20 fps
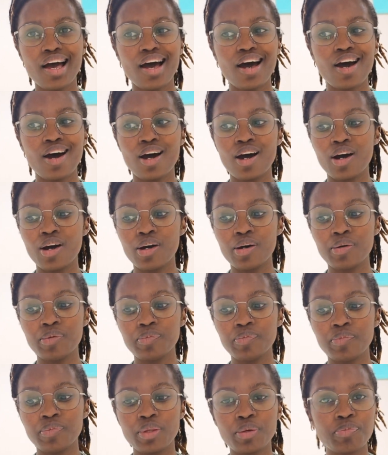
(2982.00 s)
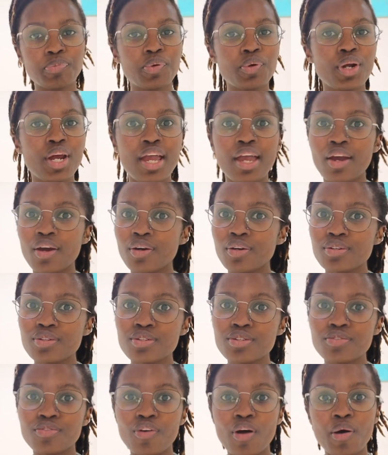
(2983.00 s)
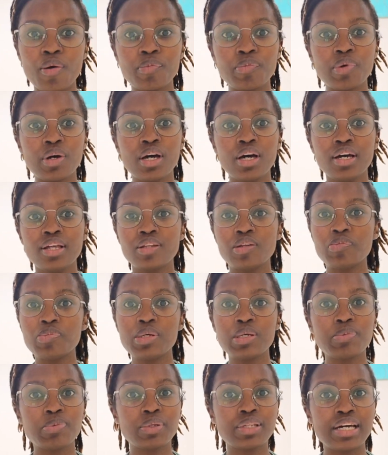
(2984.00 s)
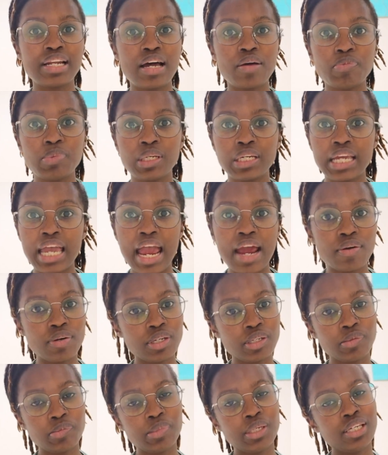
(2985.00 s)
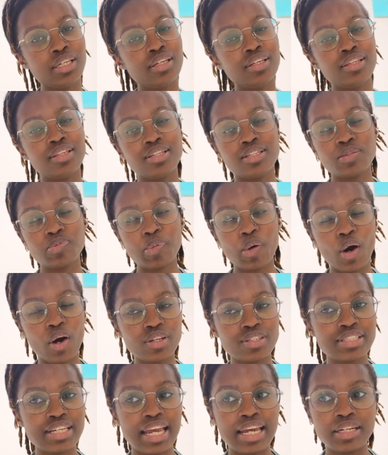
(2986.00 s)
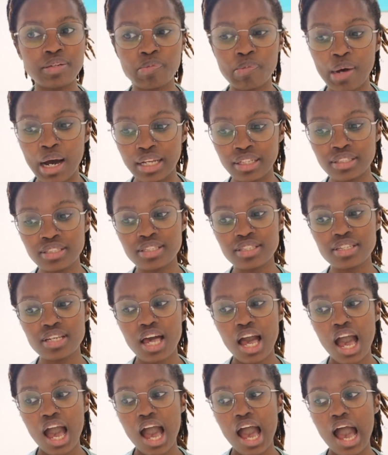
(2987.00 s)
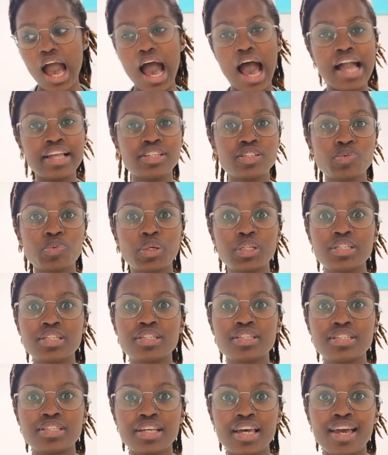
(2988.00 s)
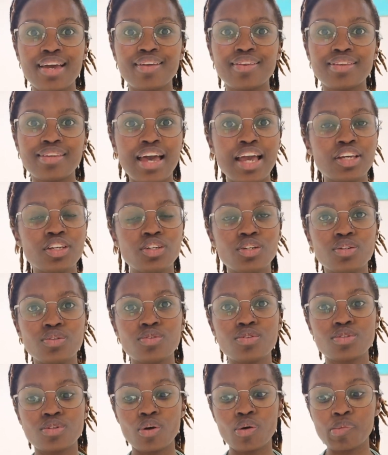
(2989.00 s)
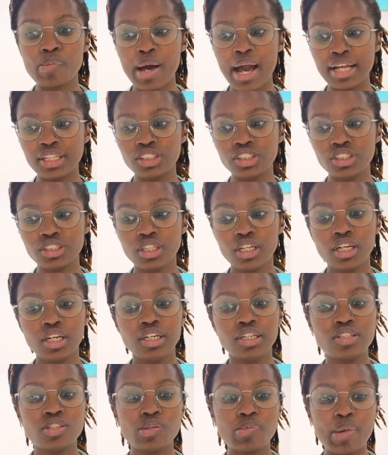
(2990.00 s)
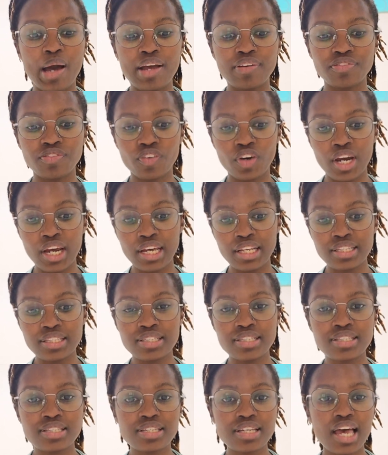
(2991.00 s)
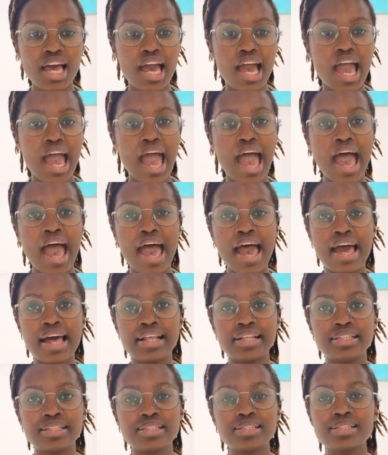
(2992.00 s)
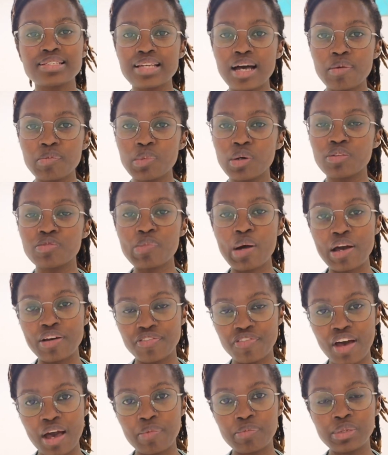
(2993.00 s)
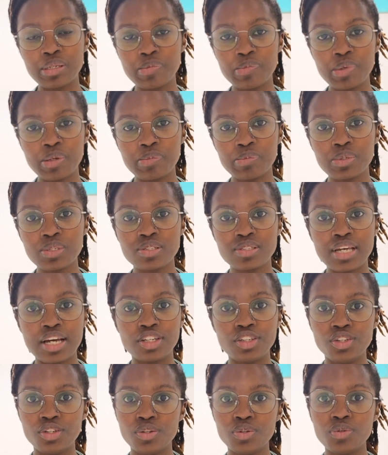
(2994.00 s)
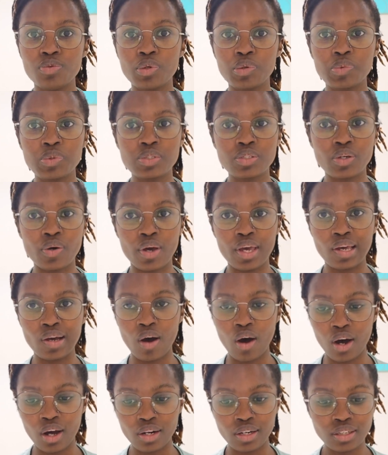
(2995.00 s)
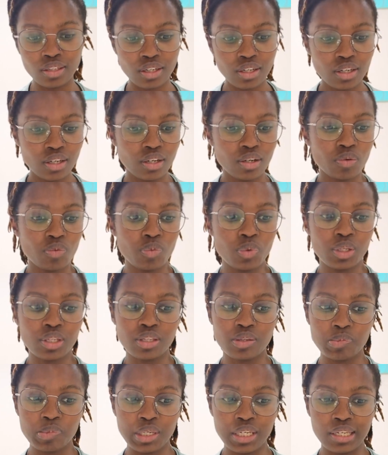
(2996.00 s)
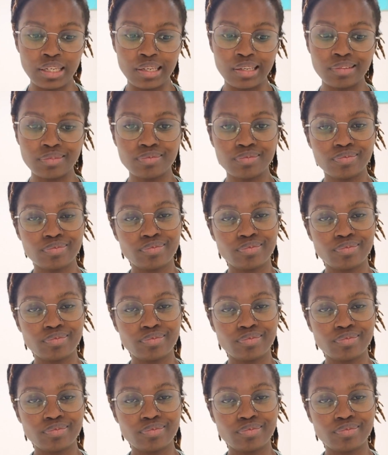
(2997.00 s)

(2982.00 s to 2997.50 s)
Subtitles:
The prayers from the people that have been carrying me these past 8 months. I just want to say thank you so much to my friends and some of my family members that knew what was going on with me,